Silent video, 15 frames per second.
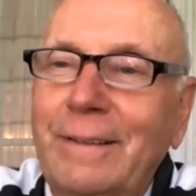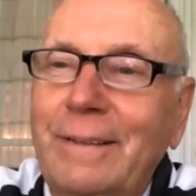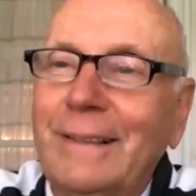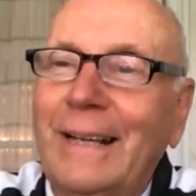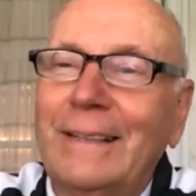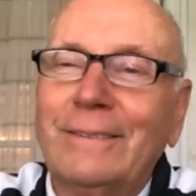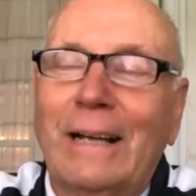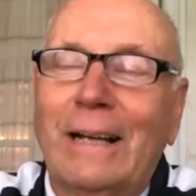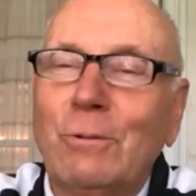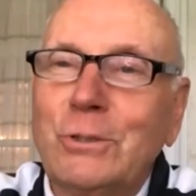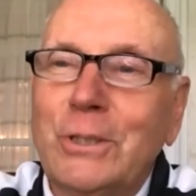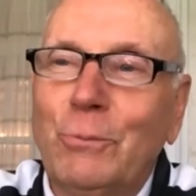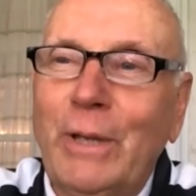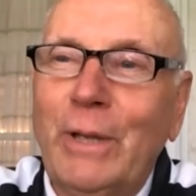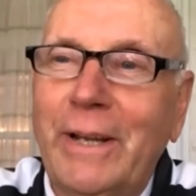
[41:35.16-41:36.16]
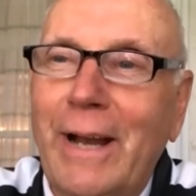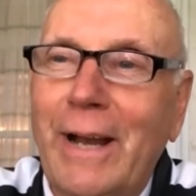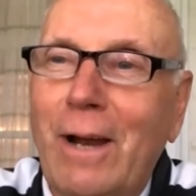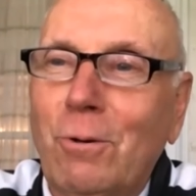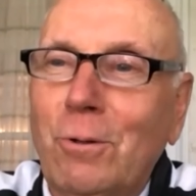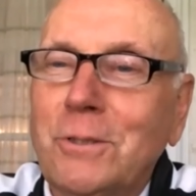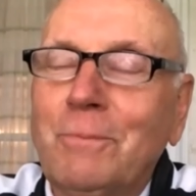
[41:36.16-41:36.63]
I wish we had
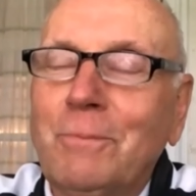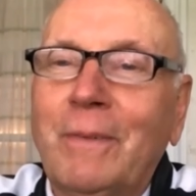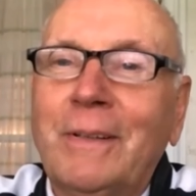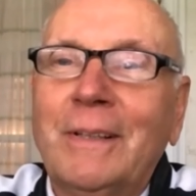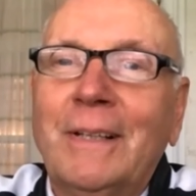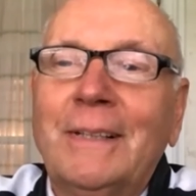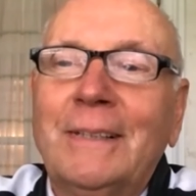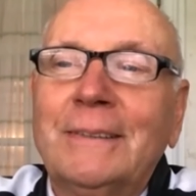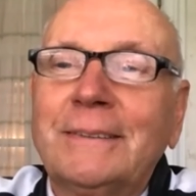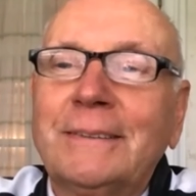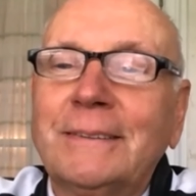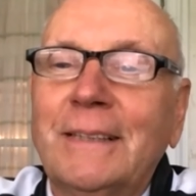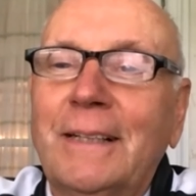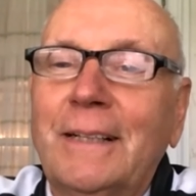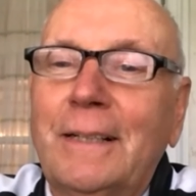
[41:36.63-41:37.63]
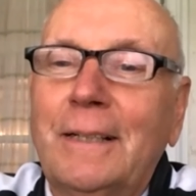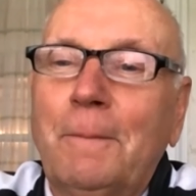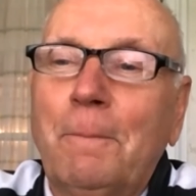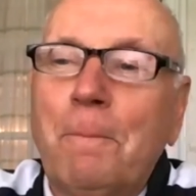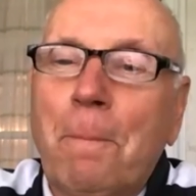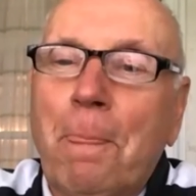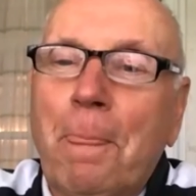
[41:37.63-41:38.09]
hours. A